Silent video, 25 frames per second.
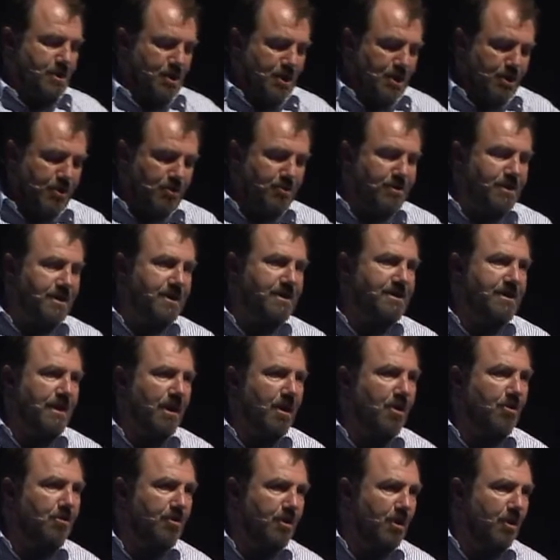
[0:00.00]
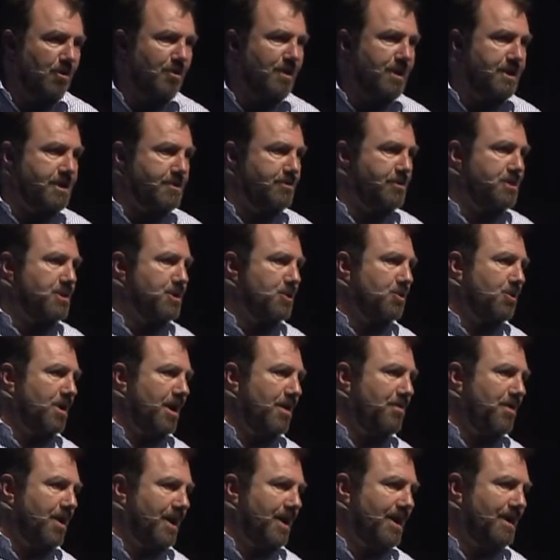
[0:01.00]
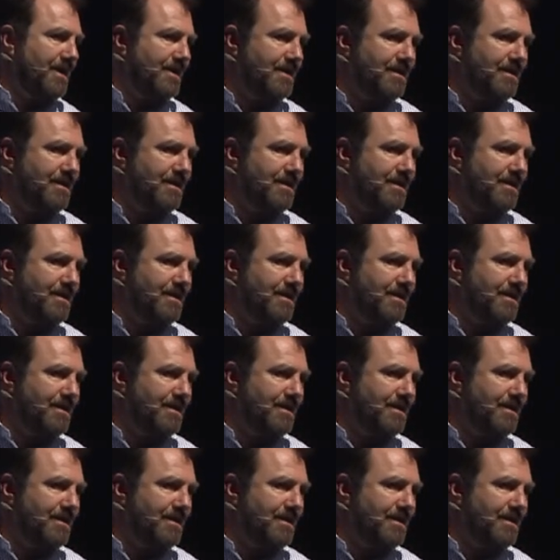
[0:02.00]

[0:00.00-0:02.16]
use this logo because it was too hippie.